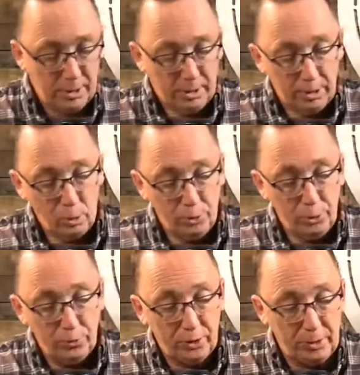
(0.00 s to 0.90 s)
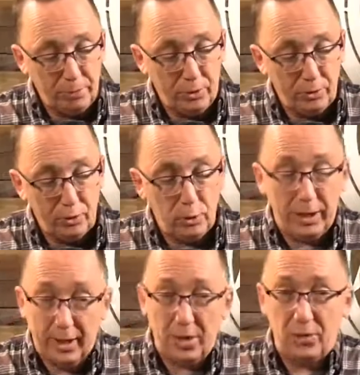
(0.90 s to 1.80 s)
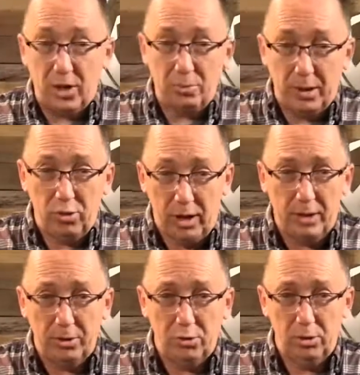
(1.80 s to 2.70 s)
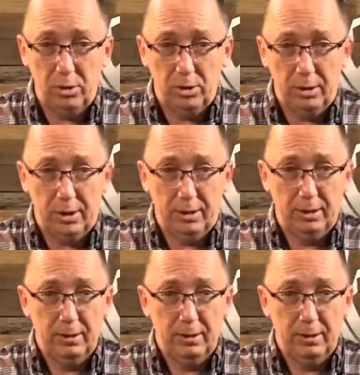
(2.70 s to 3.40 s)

going through Philippians 2, I guess that's my challenge to you today.